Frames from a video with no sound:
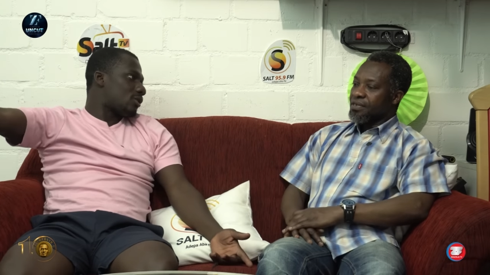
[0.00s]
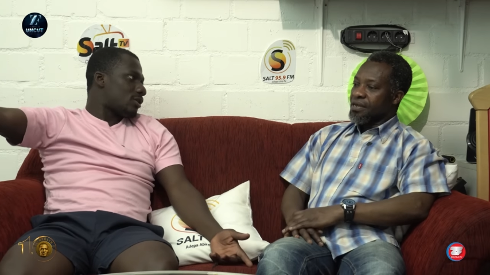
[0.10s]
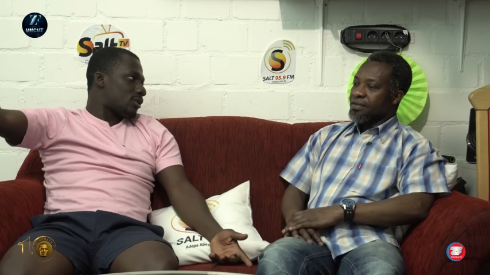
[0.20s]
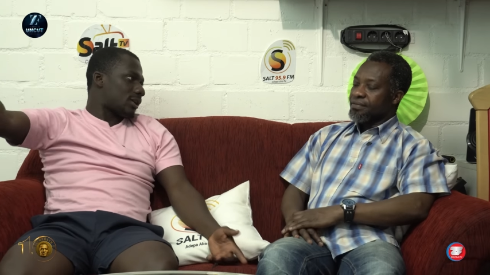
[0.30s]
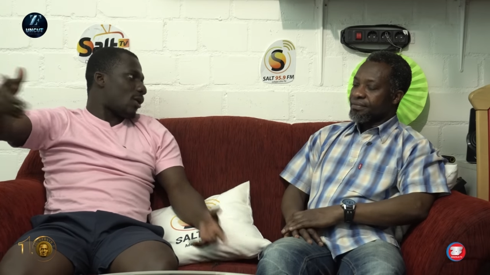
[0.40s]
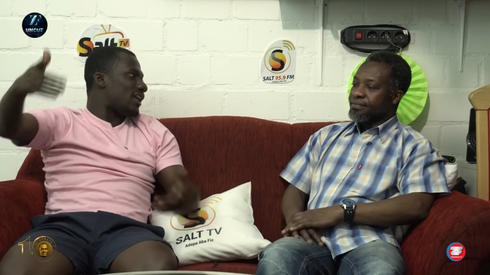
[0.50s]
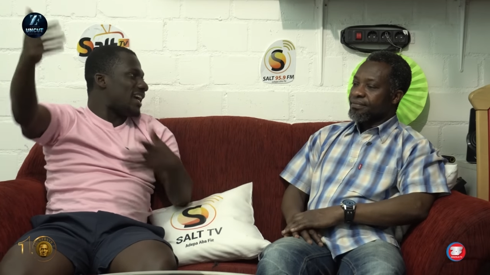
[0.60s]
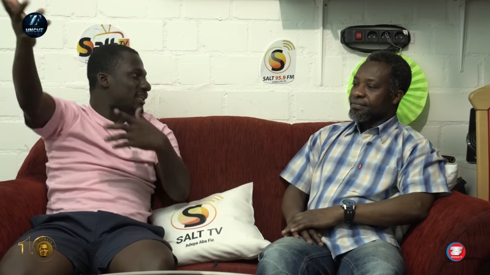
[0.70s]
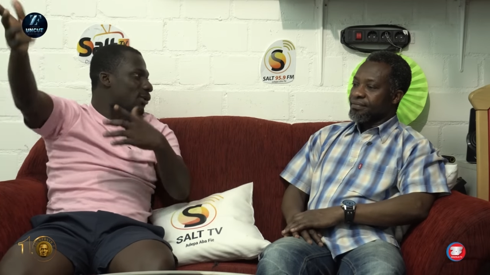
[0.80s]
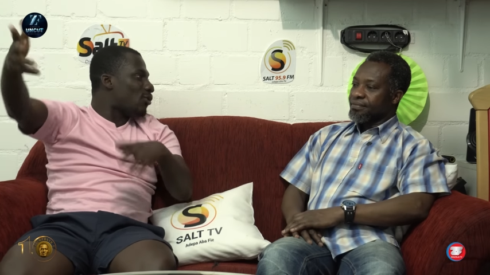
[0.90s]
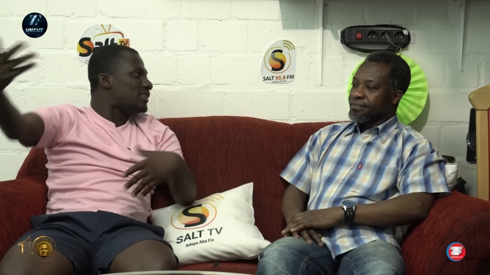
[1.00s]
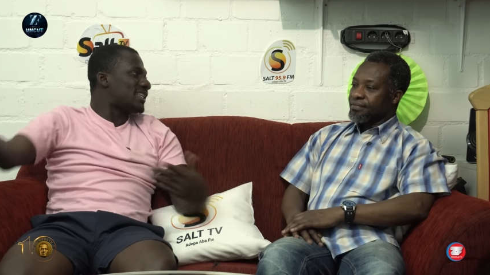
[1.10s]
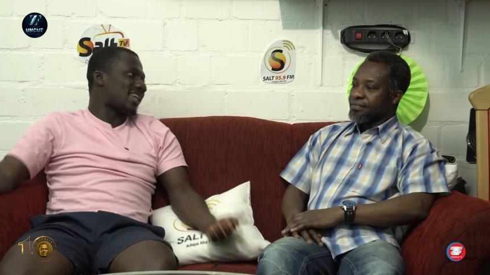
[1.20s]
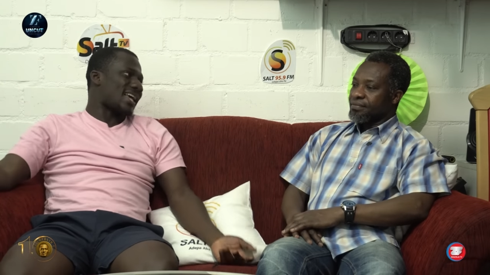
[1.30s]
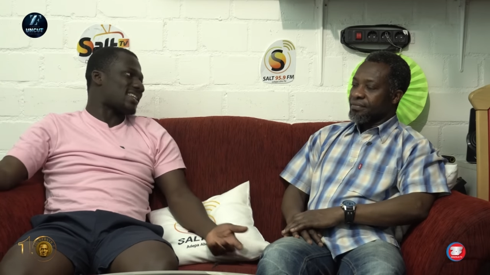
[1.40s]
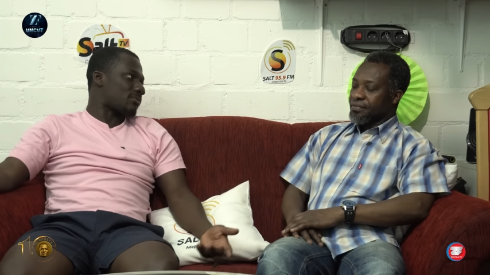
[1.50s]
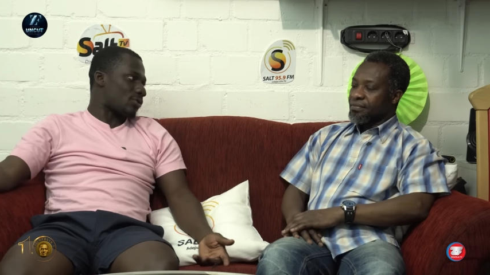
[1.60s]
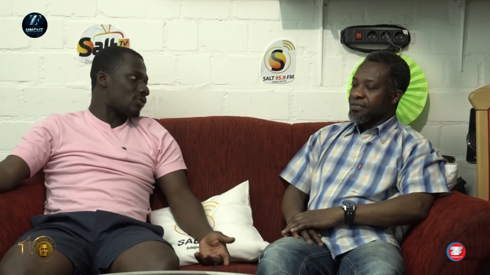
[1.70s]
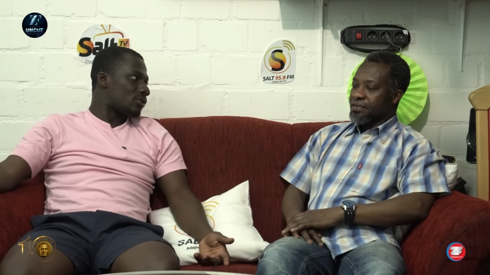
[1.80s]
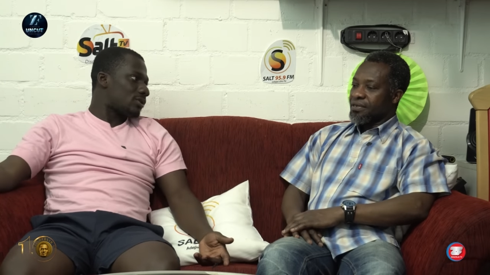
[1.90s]
Speaker 1: yeah no onte sa asem
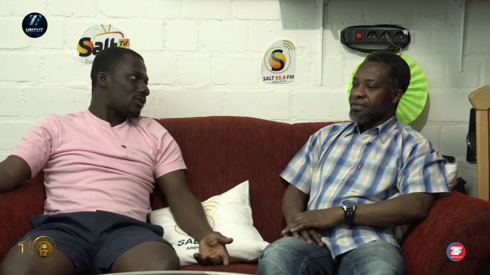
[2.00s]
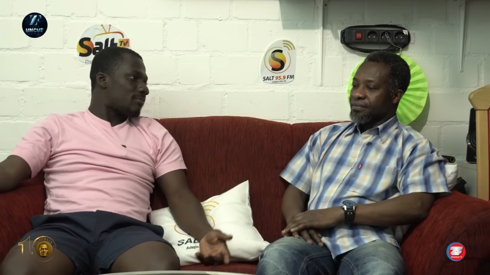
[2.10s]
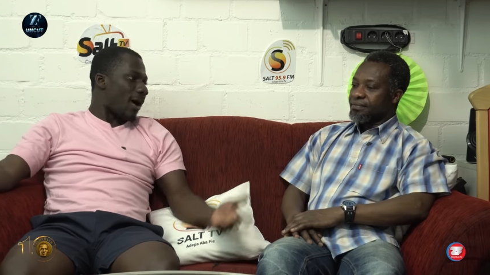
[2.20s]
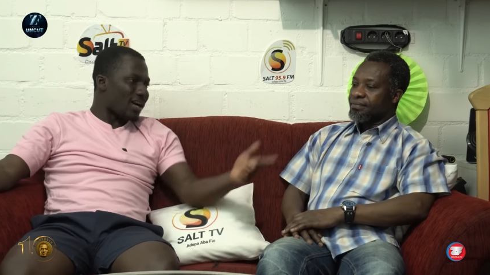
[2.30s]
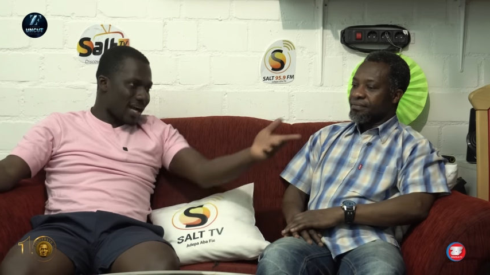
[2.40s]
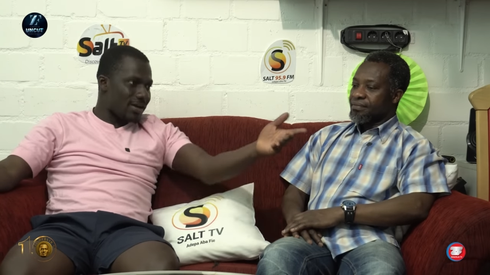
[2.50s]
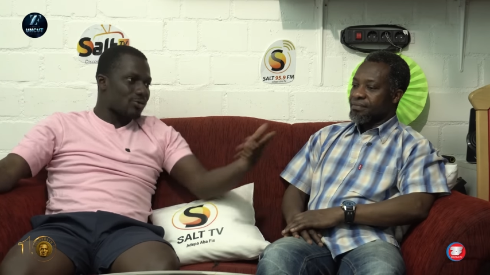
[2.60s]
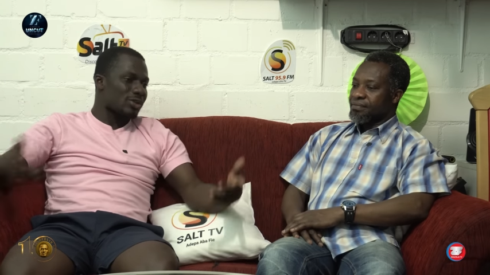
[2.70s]
no yeah ba ka in